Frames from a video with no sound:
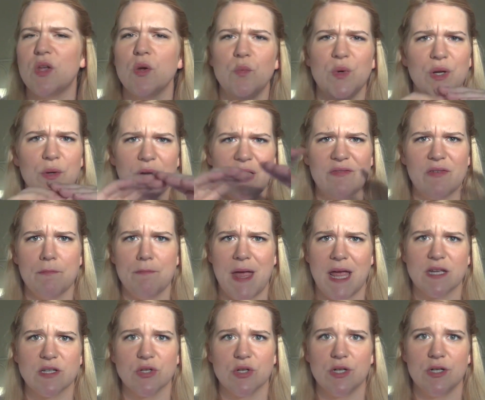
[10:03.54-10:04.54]
we don't have a
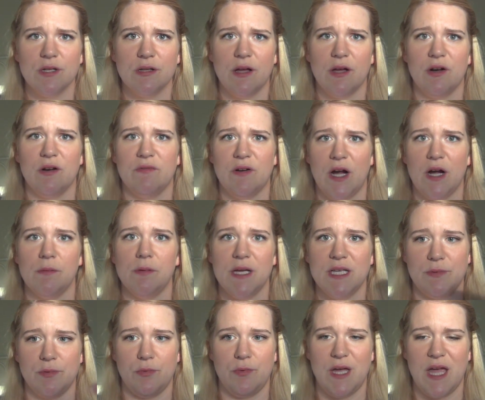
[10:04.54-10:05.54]
mantle on our
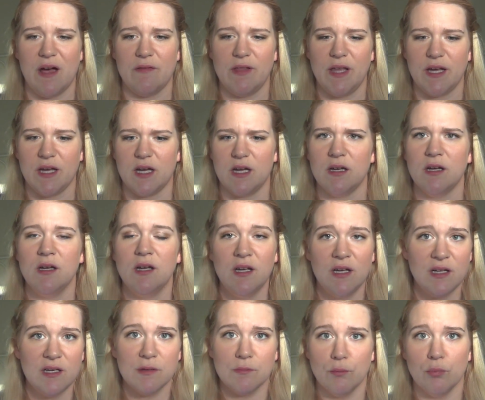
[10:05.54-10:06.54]
fireplace, but we have like a
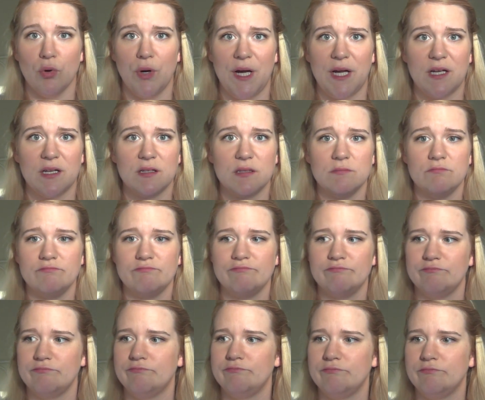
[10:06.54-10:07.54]
brick,
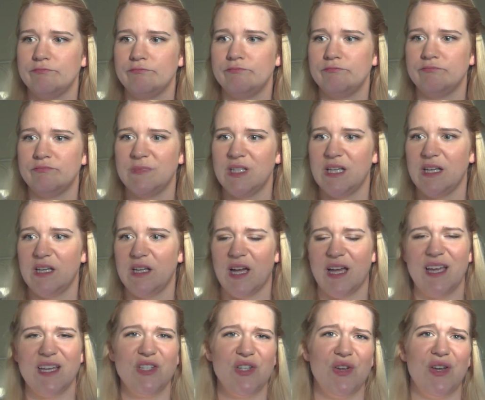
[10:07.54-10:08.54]

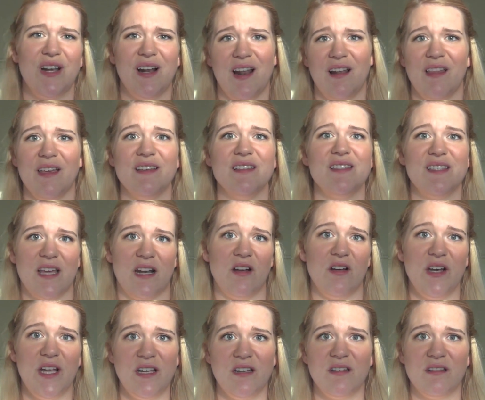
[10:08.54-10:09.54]
I guess you could kind of like sit
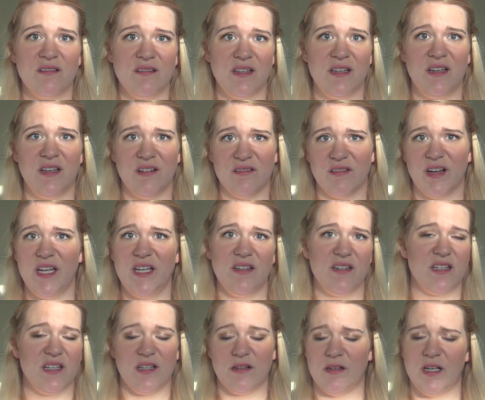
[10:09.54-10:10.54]
on it,
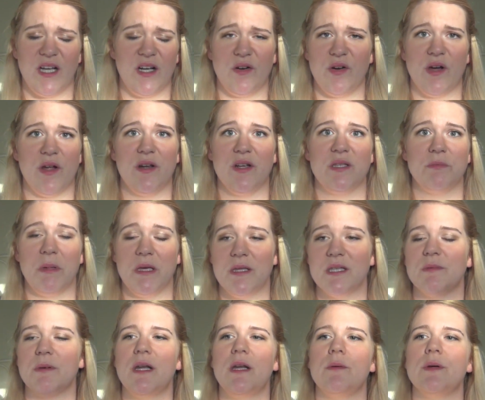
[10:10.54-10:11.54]
right? And I don't know how to explain
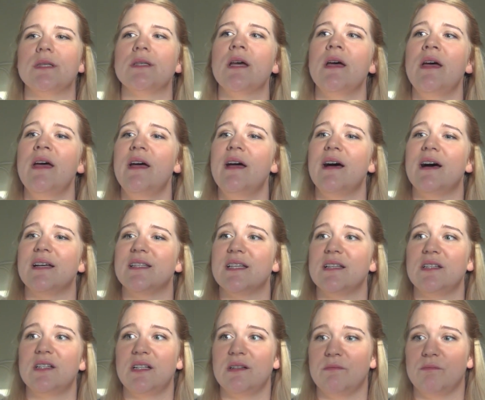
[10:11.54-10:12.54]
this, but anyways, it's
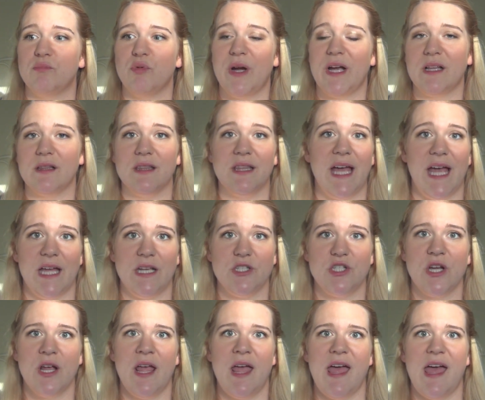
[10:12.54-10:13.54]
a little brick
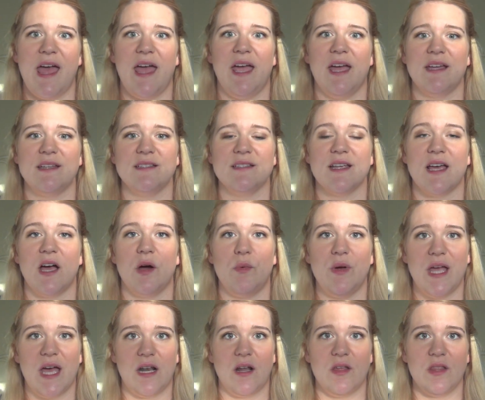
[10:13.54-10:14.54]
ledge, and
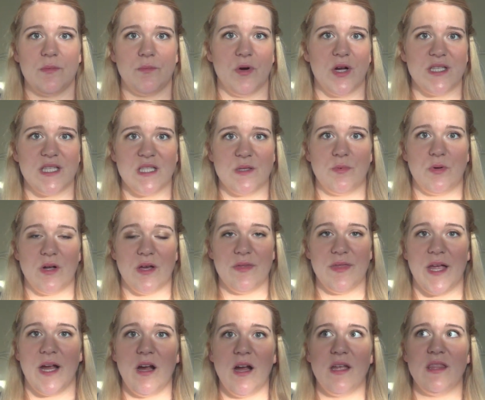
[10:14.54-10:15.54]
we had all the presents put
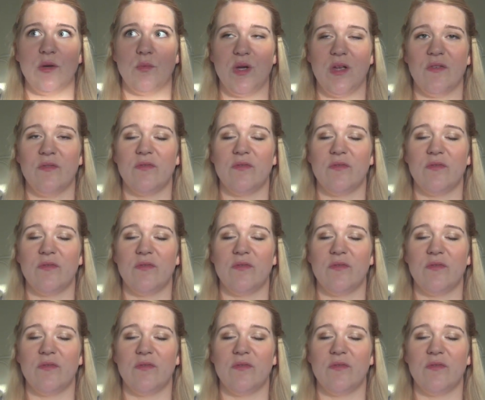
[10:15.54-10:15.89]
on there, and then we